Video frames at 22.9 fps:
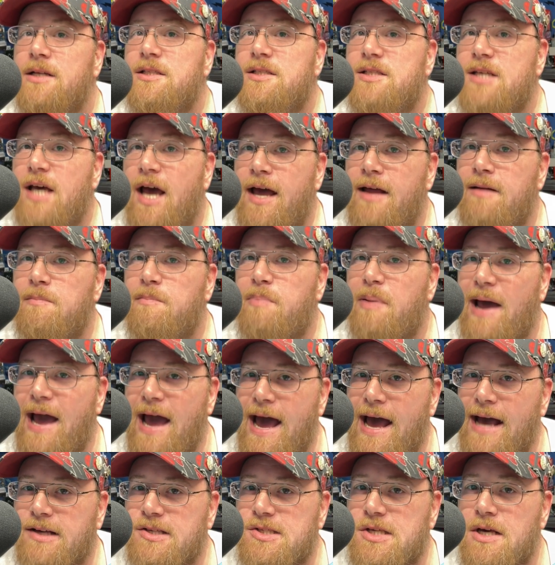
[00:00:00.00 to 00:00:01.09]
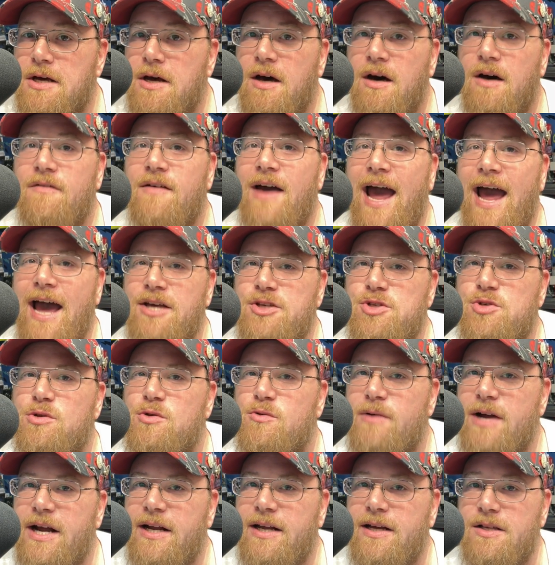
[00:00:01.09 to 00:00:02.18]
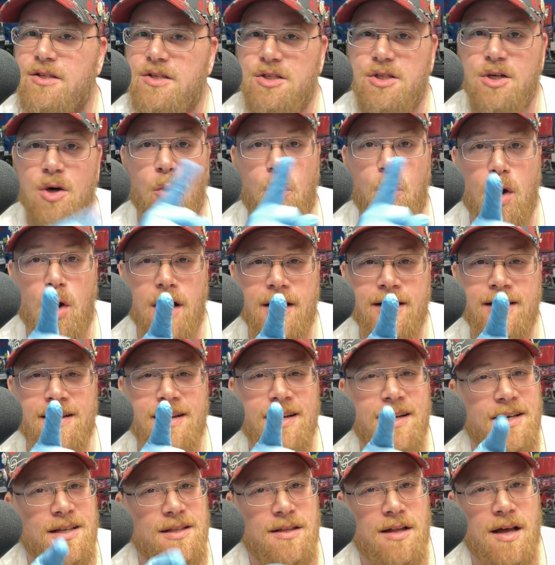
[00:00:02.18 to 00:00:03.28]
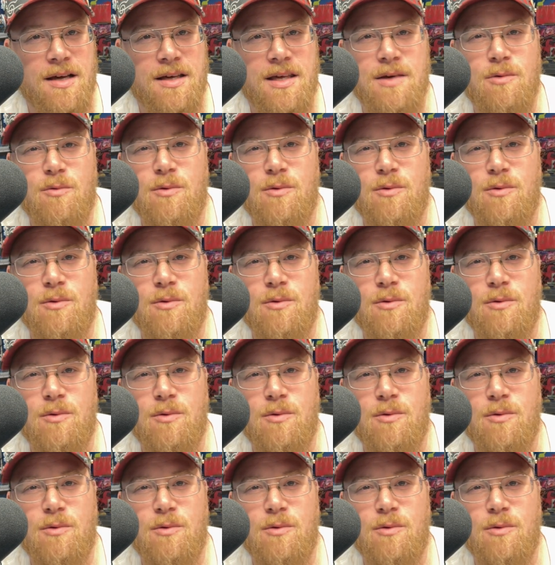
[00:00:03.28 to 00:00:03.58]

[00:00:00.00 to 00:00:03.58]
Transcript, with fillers: ten packs of Astral Radiance to one lucky